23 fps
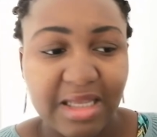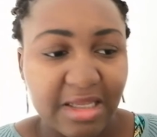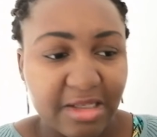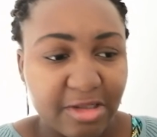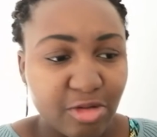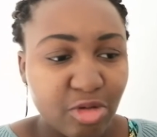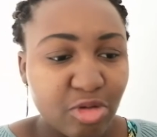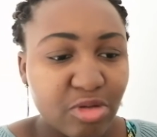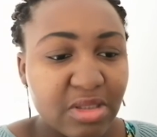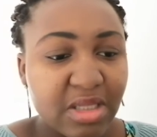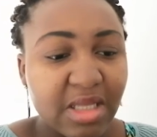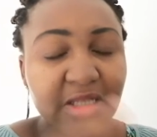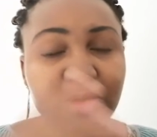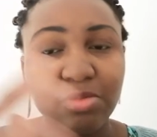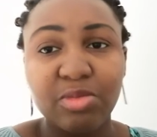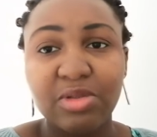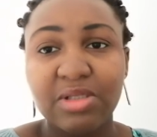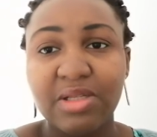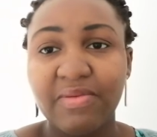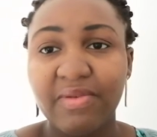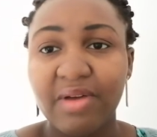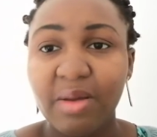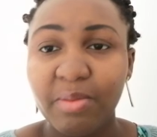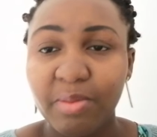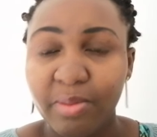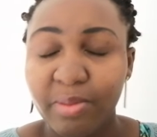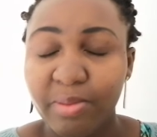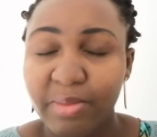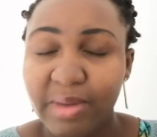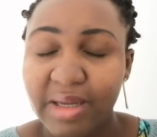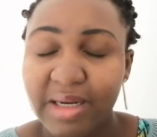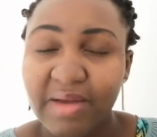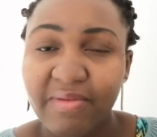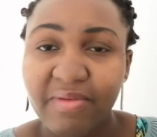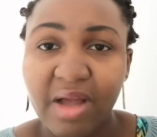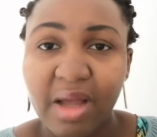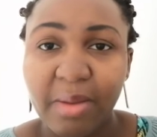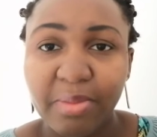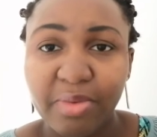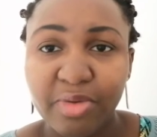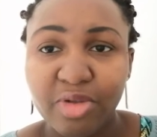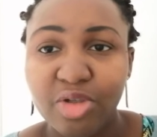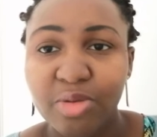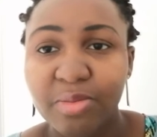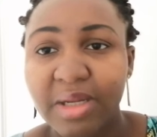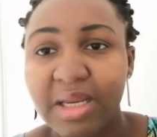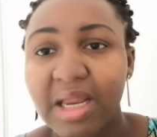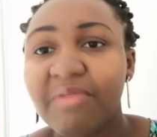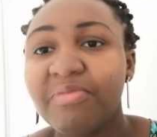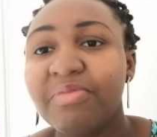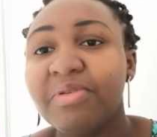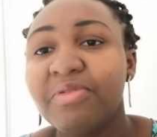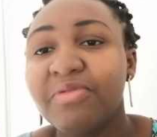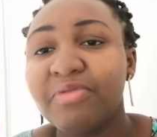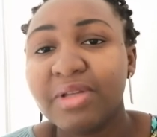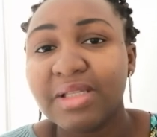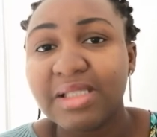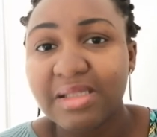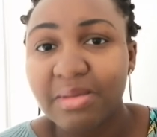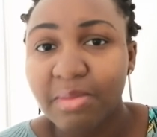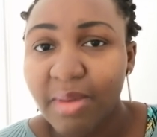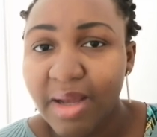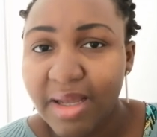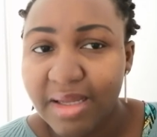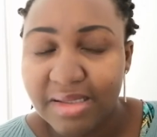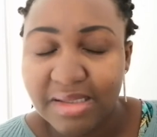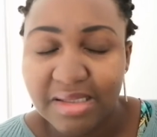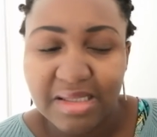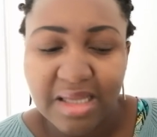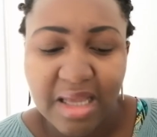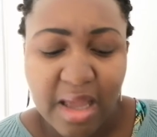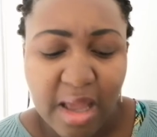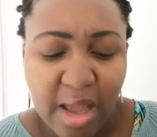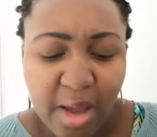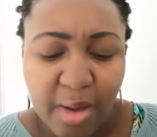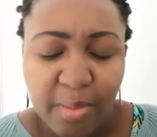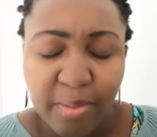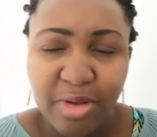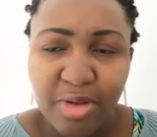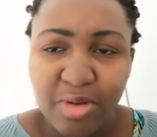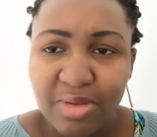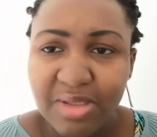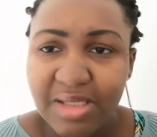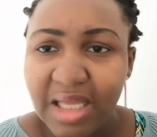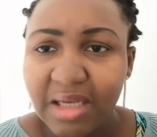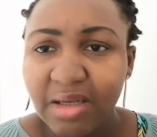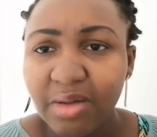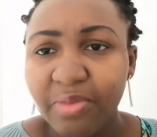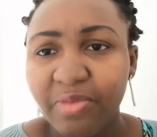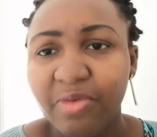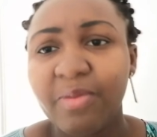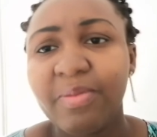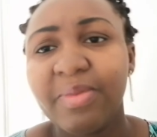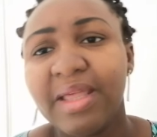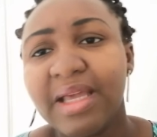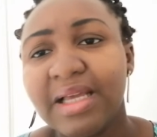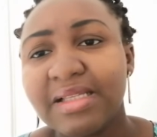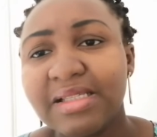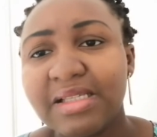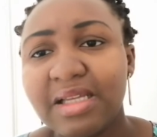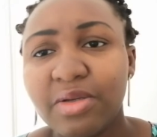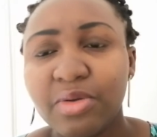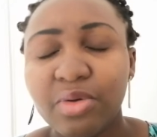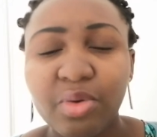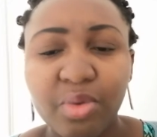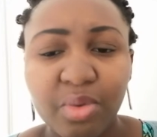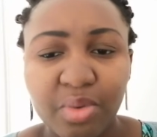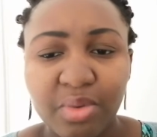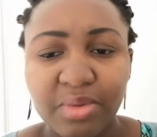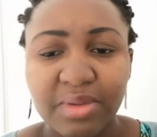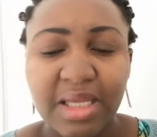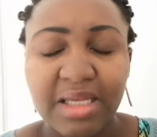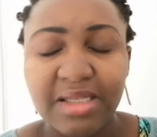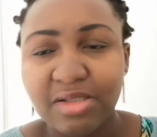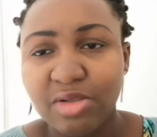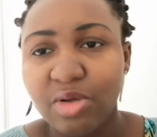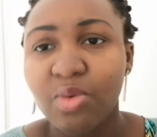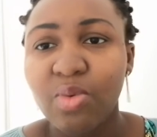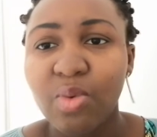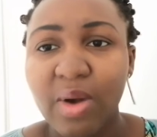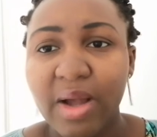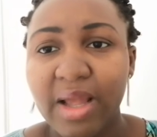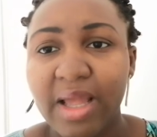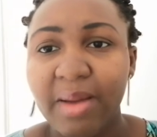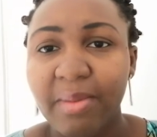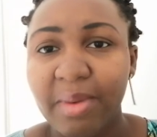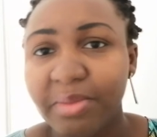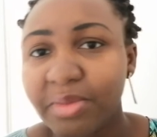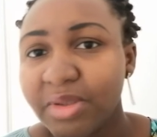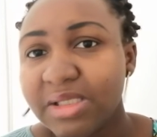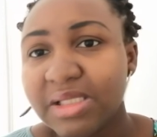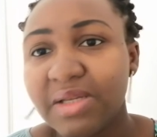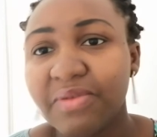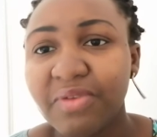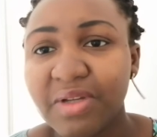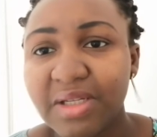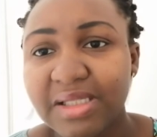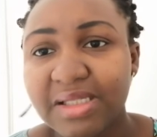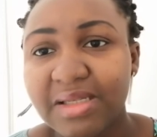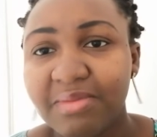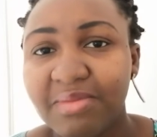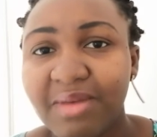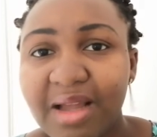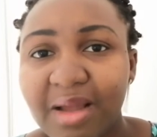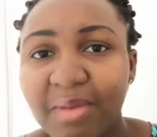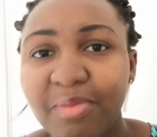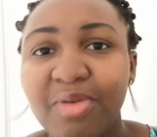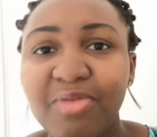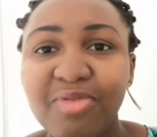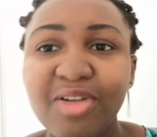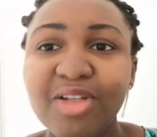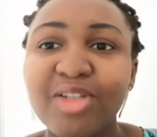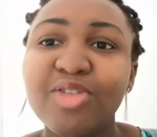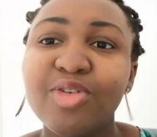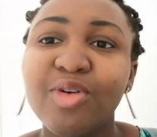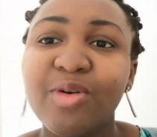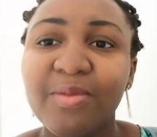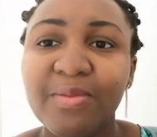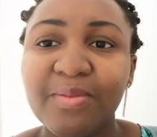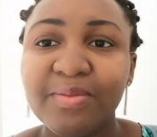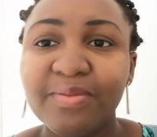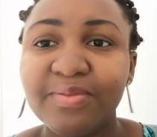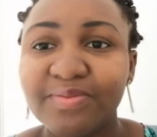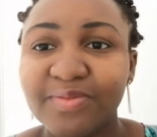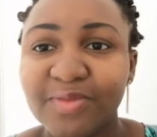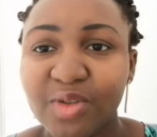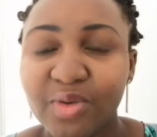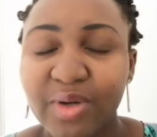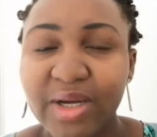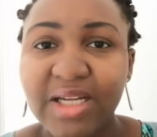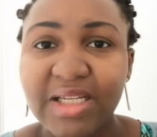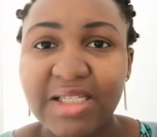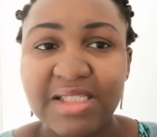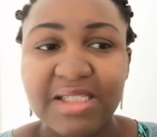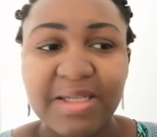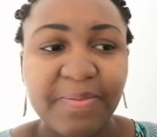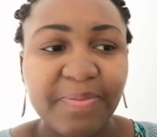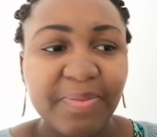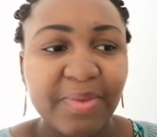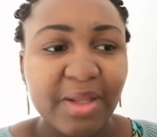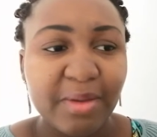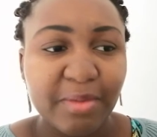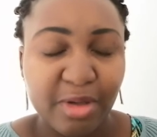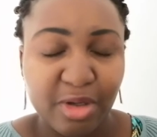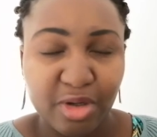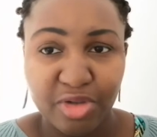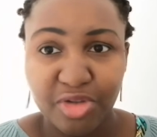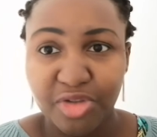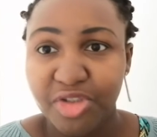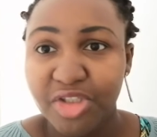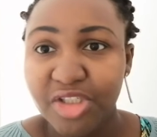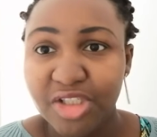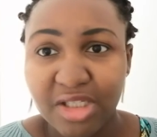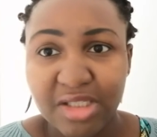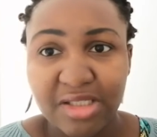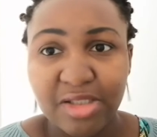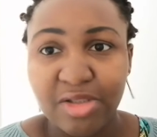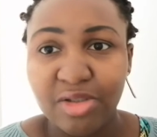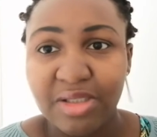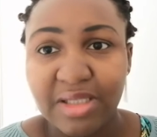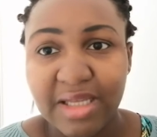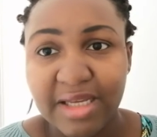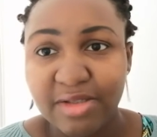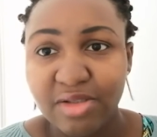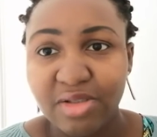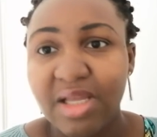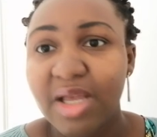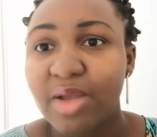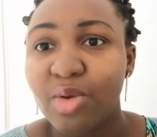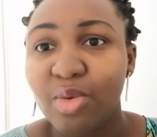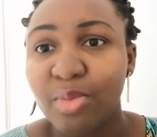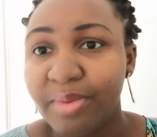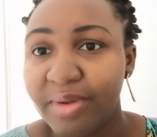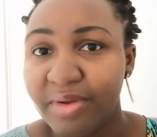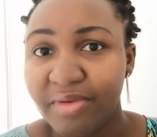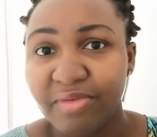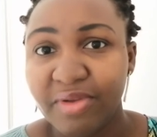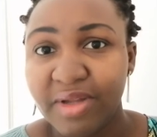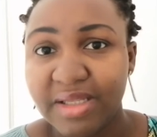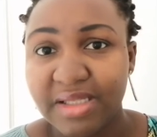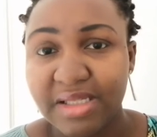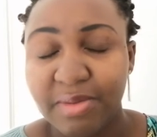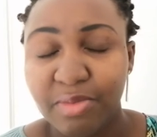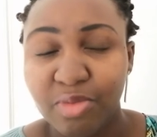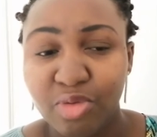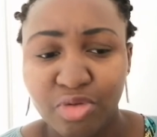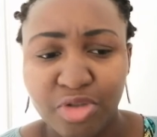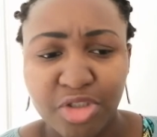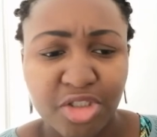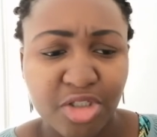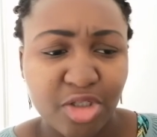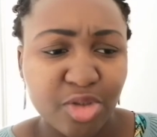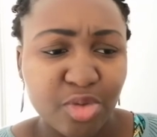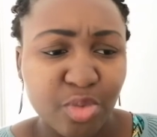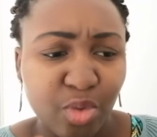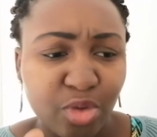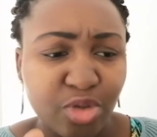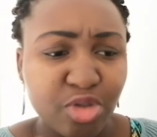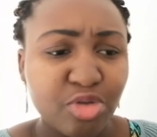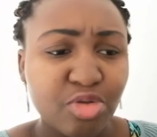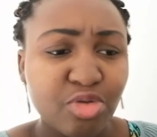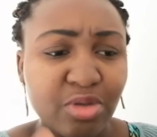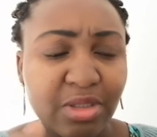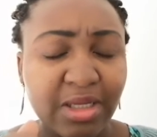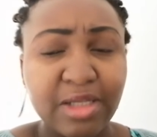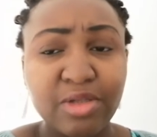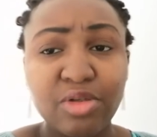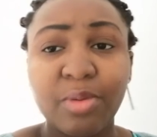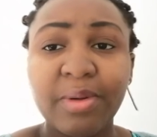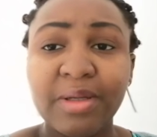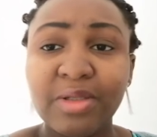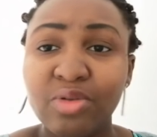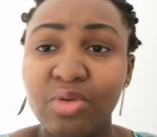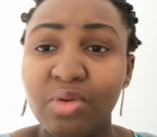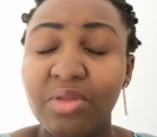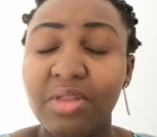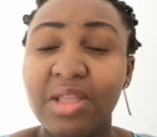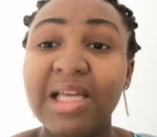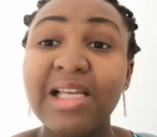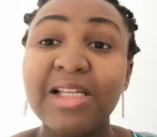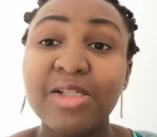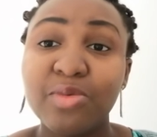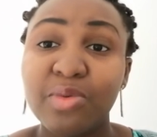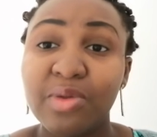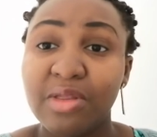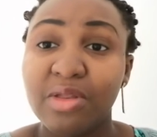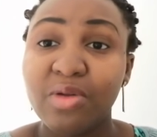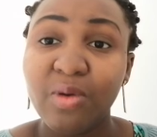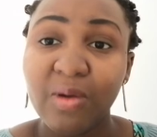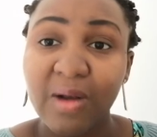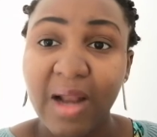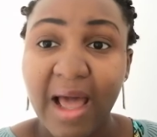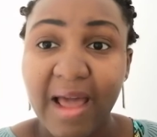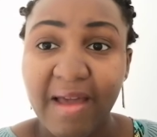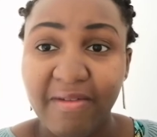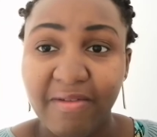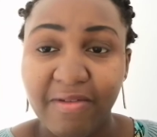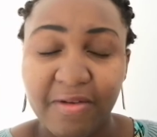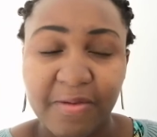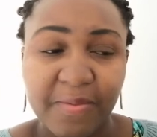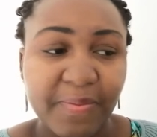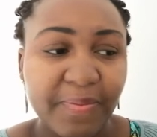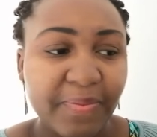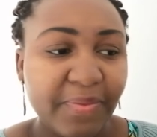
Yes, those things might have happened. You might have been victimized. But you stand up from there and say, no, that's not who I am. I'm not a victim. I am a victor. Right? Because Jesus is not there so that you'll be a victim. No, Jesus wants you to get up and do things with your life.